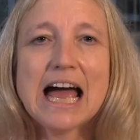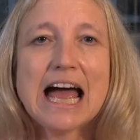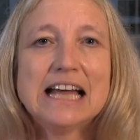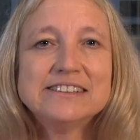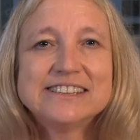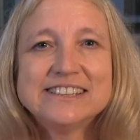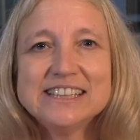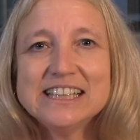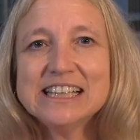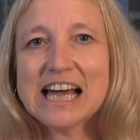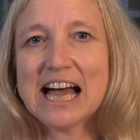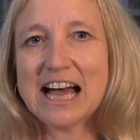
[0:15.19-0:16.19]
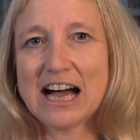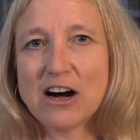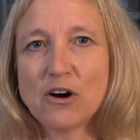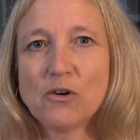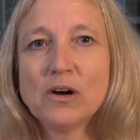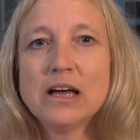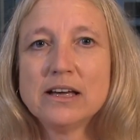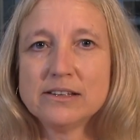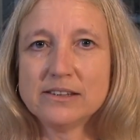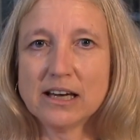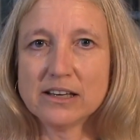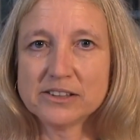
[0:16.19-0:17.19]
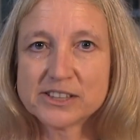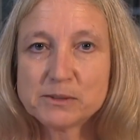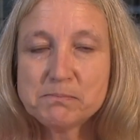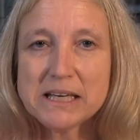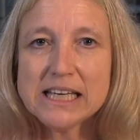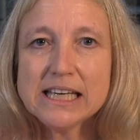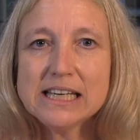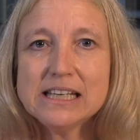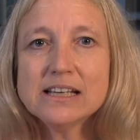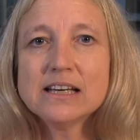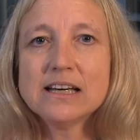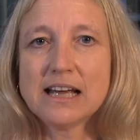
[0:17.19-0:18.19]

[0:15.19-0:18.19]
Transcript: and see how the speed